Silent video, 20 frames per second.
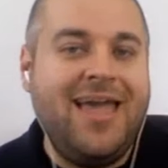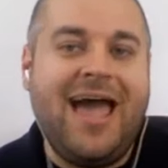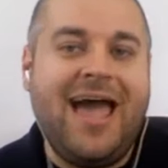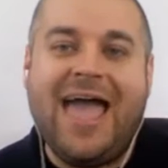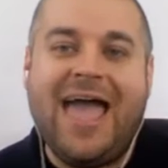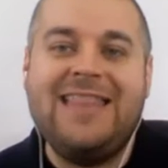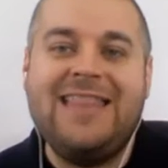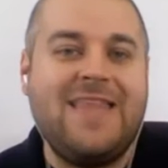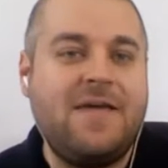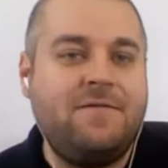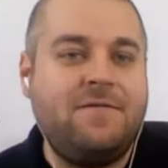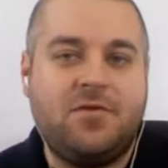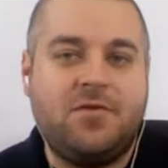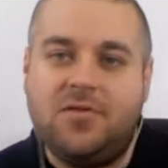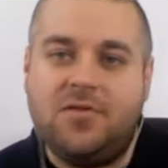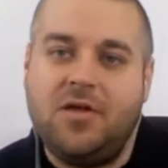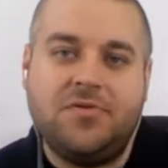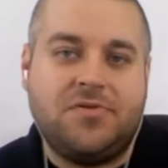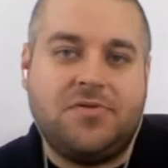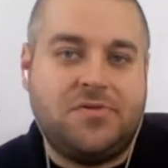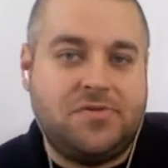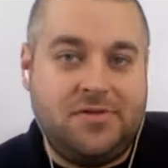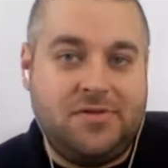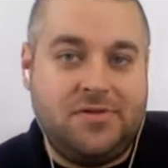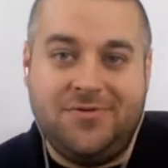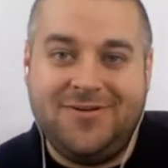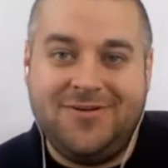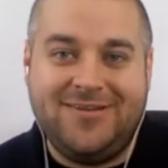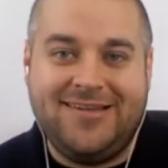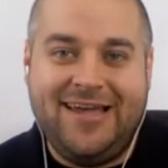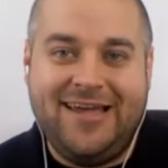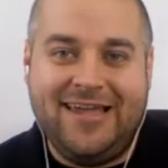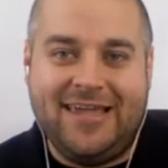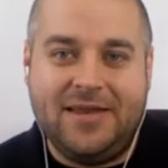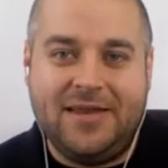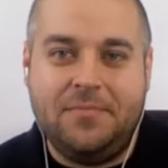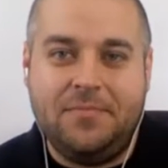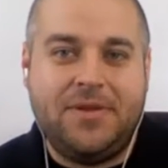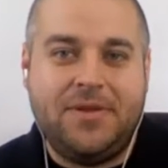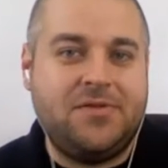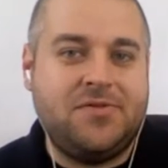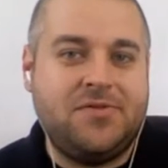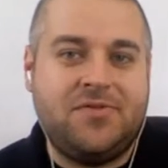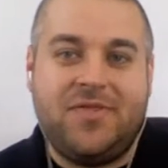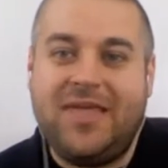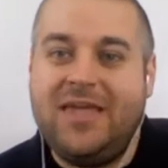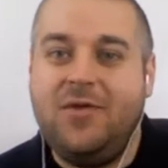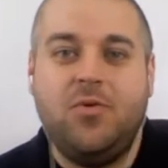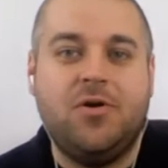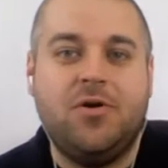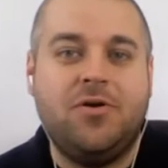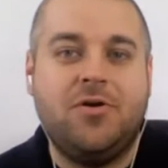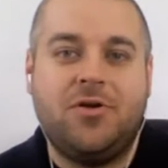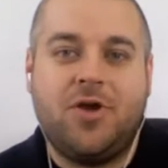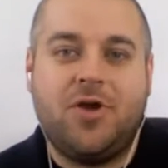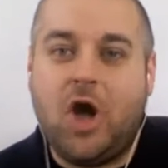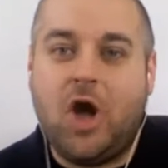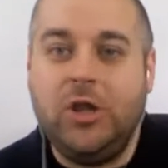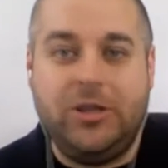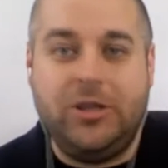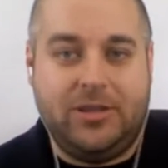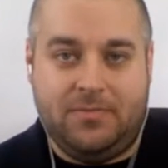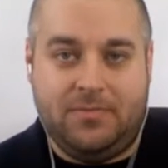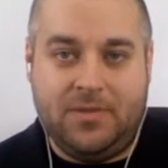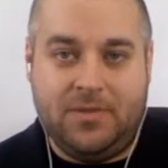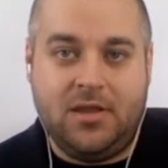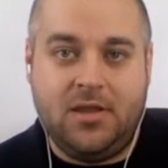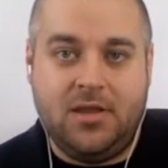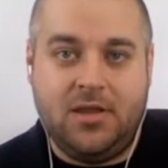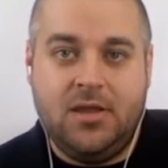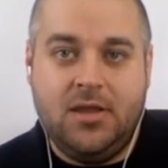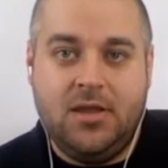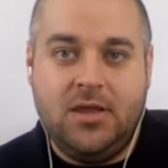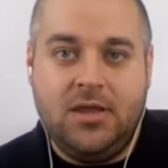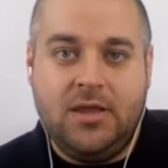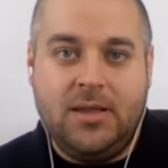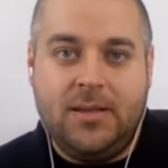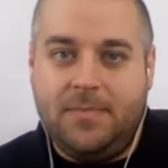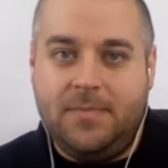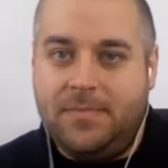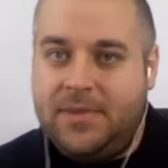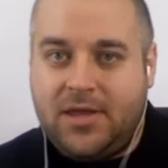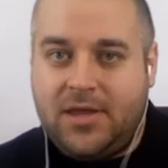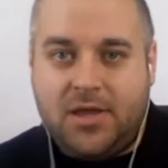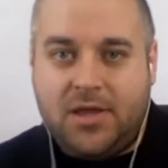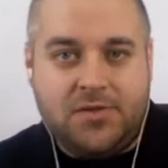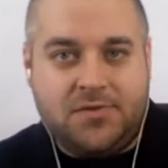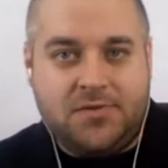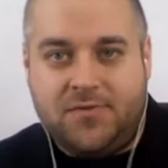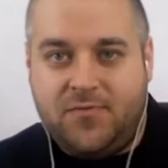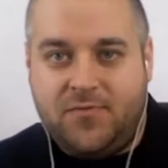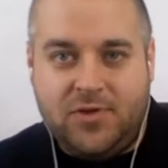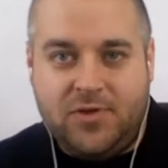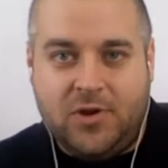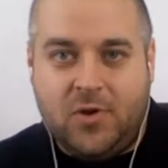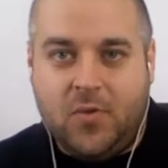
I never lost a single client because they weren't calling me because of,